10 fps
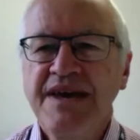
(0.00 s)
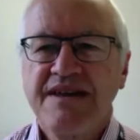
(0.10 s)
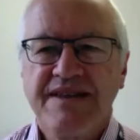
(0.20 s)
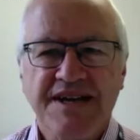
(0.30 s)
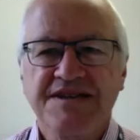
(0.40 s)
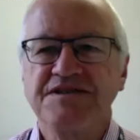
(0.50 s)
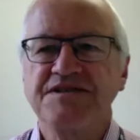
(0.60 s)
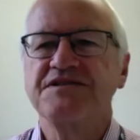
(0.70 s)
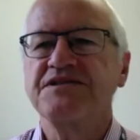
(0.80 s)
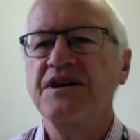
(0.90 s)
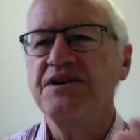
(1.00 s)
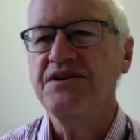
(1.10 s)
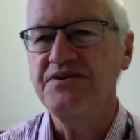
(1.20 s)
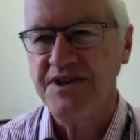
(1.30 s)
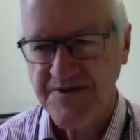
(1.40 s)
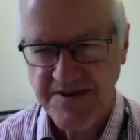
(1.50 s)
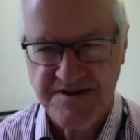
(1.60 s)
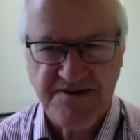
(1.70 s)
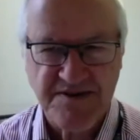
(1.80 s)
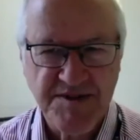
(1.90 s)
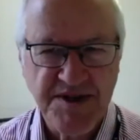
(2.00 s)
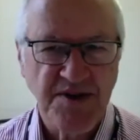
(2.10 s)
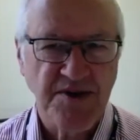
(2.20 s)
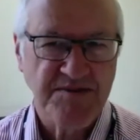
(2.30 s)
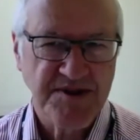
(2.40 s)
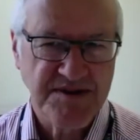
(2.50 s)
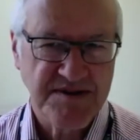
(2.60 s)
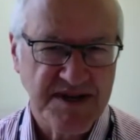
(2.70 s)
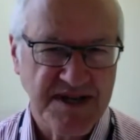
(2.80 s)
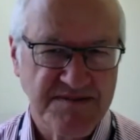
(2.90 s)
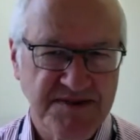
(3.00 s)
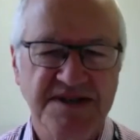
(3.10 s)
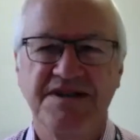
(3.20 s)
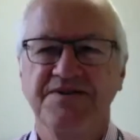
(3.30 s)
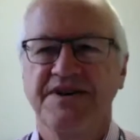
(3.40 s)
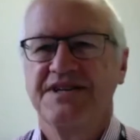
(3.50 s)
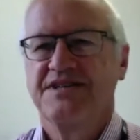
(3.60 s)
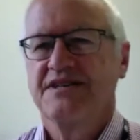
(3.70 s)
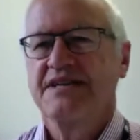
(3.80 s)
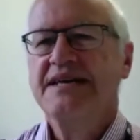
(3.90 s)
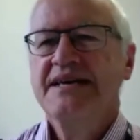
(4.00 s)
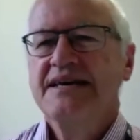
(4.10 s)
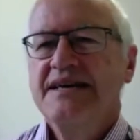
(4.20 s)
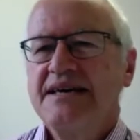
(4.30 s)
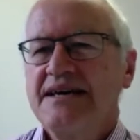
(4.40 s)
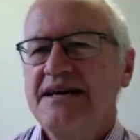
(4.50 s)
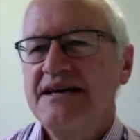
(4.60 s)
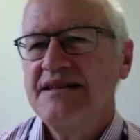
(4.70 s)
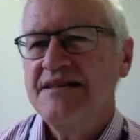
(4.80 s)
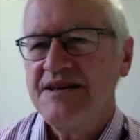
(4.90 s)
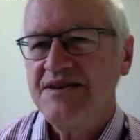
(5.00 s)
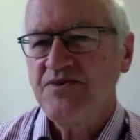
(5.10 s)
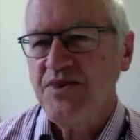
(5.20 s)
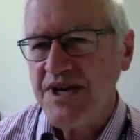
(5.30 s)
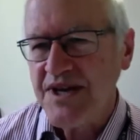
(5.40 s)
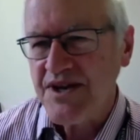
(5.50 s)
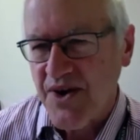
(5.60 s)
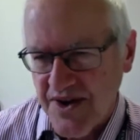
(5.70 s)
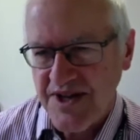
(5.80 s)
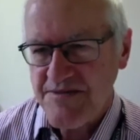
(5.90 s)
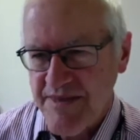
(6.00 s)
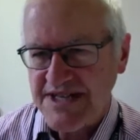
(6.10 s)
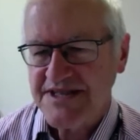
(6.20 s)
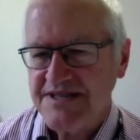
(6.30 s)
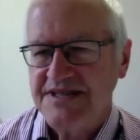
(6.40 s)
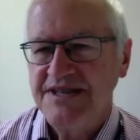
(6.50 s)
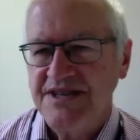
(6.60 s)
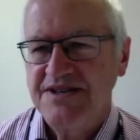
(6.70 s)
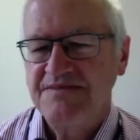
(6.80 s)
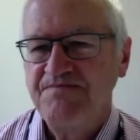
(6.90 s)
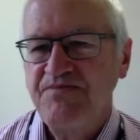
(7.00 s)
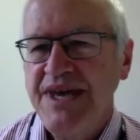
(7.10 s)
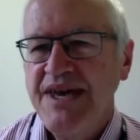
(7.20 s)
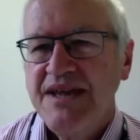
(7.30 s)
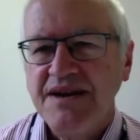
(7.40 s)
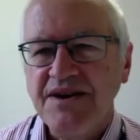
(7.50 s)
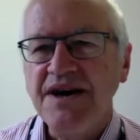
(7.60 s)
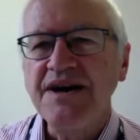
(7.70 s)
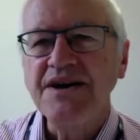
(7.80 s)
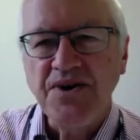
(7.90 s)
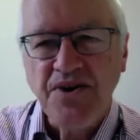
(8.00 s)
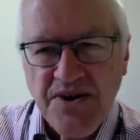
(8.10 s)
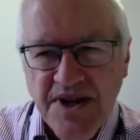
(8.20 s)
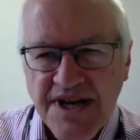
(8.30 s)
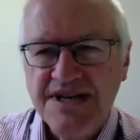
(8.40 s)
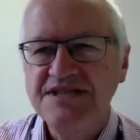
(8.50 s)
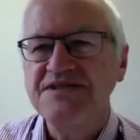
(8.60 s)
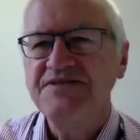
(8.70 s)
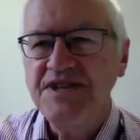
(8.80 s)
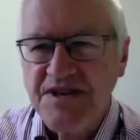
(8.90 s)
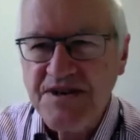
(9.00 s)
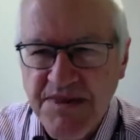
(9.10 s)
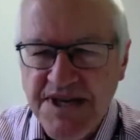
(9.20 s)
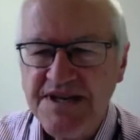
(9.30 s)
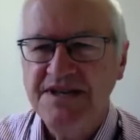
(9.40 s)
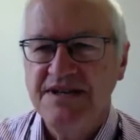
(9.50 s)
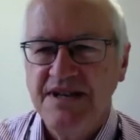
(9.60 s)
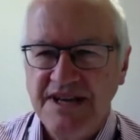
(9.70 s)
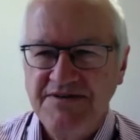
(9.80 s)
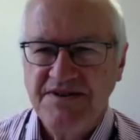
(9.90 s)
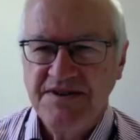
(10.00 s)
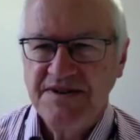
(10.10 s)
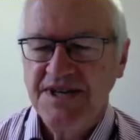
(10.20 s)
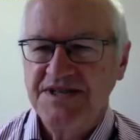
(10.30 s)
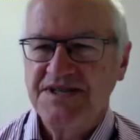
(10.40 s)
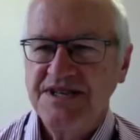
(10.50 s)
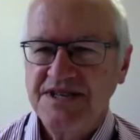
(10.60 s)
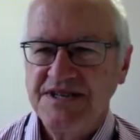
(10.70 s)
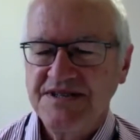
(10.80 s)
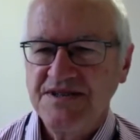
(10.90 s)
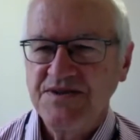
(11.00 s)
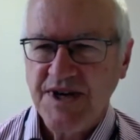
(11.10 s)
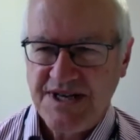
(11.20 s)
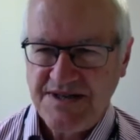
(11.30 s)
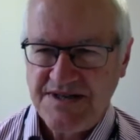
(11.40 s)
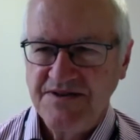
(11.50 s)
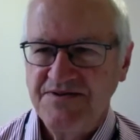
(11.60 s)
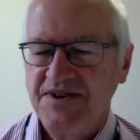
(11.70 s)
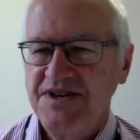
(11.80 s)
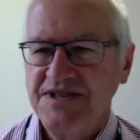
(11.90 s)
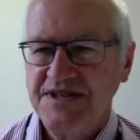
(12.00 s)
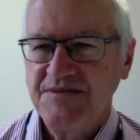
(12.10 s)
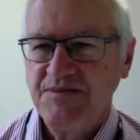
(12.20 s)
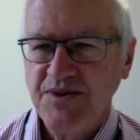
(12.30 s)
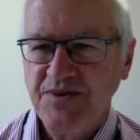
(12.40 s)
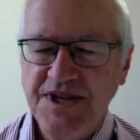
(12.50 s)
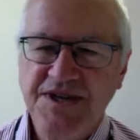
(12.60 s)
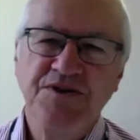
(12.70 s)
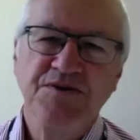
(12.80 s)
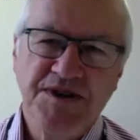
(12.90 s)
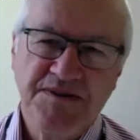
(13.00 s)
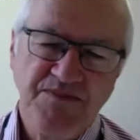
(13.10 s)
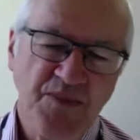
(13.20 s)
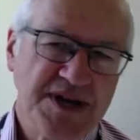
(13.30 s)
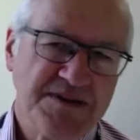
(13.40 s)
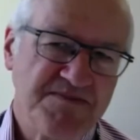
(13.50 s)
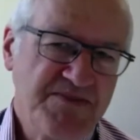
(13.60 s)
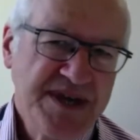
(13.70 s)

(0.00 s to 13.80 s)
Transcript: that is so different from the normal situation that we call it a mass extinction. There are all kinds of intermediate level extinctions as well. So for example, when